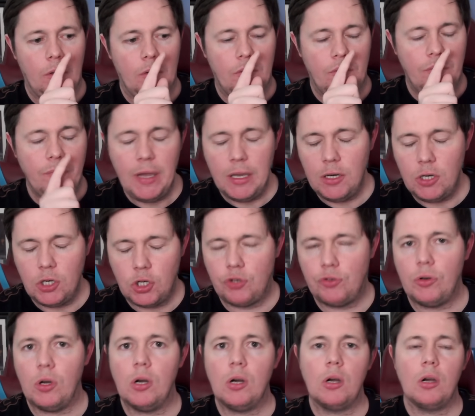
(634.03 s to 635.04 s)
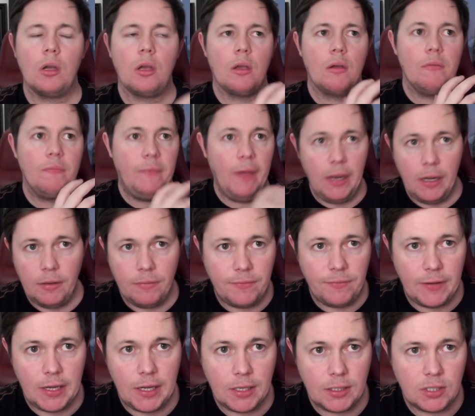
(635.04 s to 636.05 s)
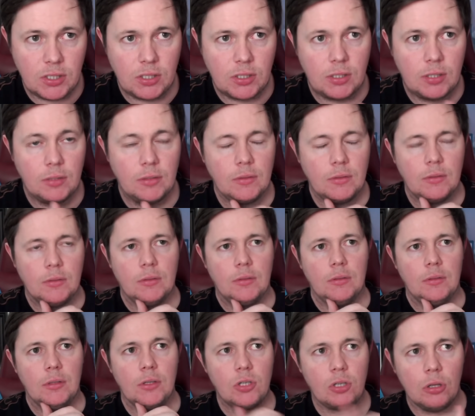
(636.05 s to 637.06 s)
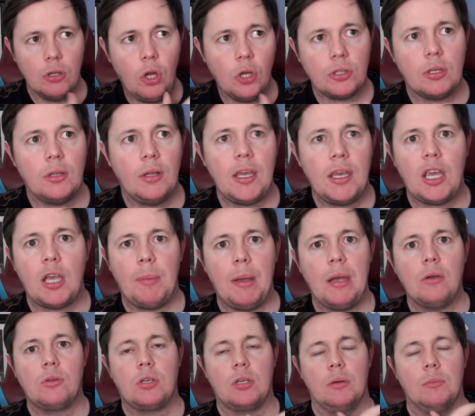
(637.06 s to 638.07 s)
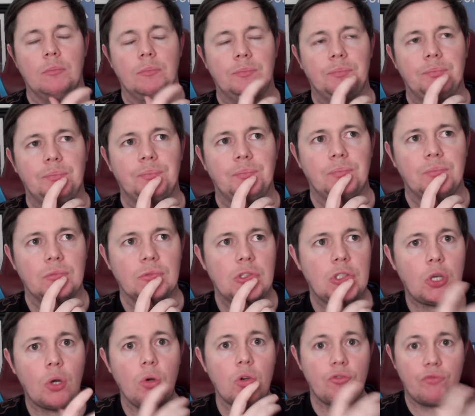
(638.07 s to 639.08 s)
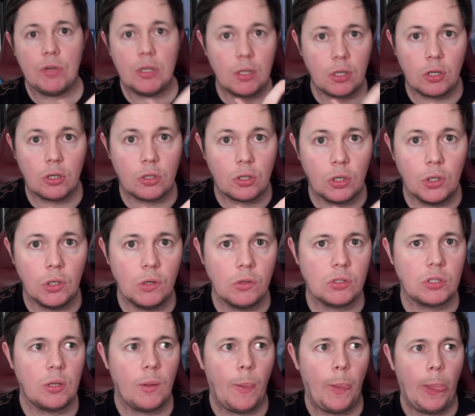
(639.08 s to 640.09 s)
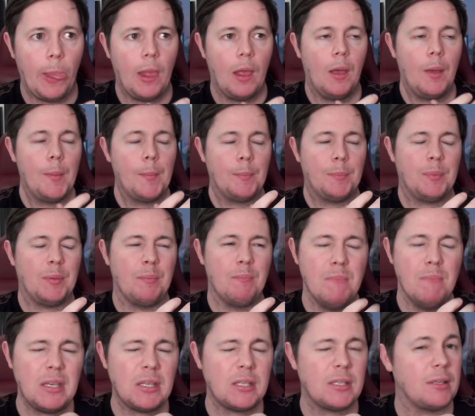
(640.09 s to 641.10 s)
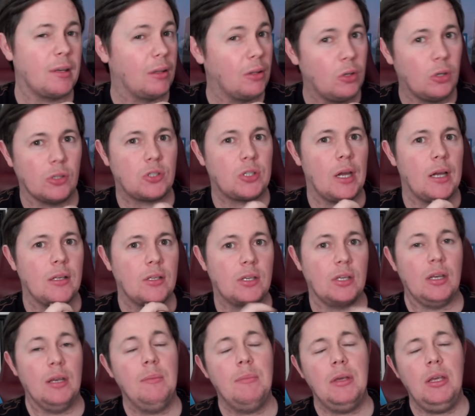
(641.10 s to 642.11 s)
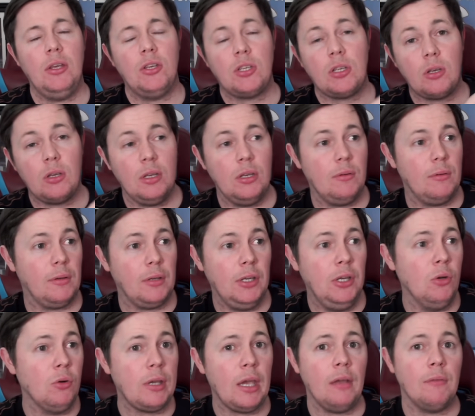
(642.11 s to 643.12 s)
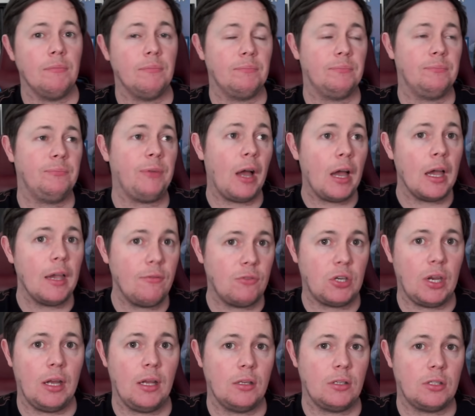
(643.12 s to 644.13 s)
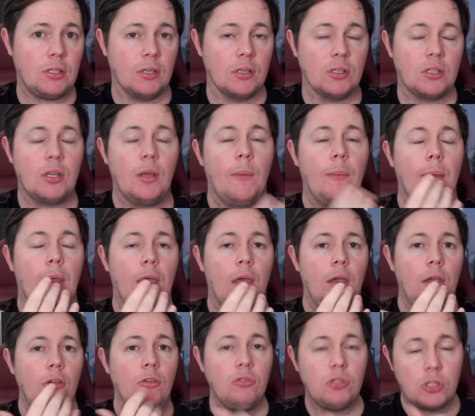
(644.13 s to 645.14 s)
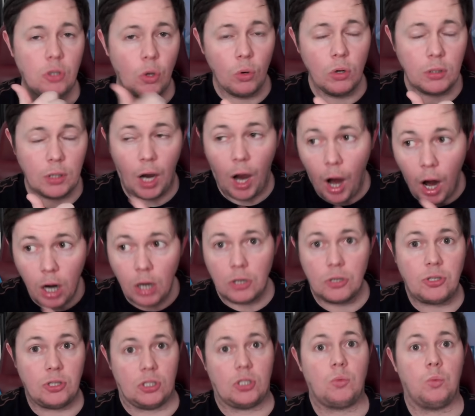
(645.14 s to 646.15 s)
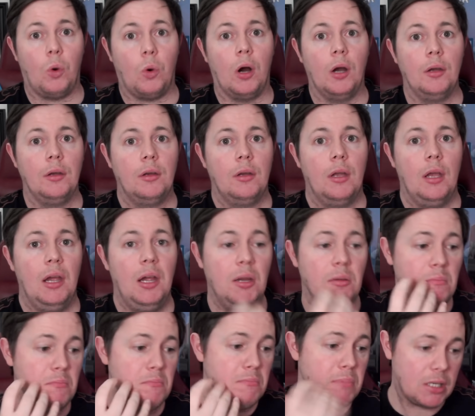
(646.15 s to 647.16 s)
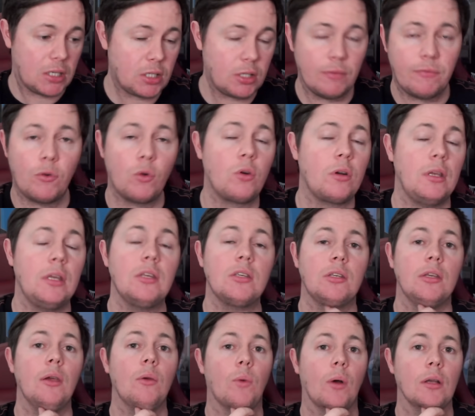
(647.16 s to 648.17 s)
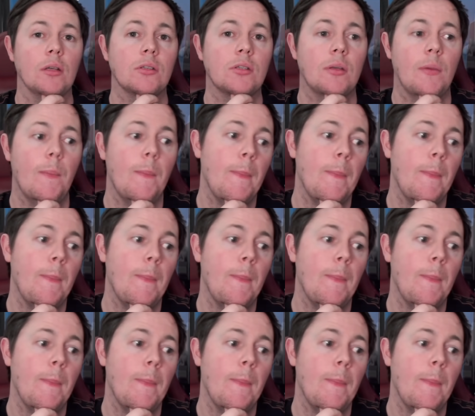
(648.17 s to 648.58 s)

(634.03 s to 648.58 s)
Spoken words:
Very strong, very fast. There's a lot to like about him. Scores really good goals, but misses a lot of chances. He'll get 5 chances. He'll score the hardest one and miss the 4 easier ones.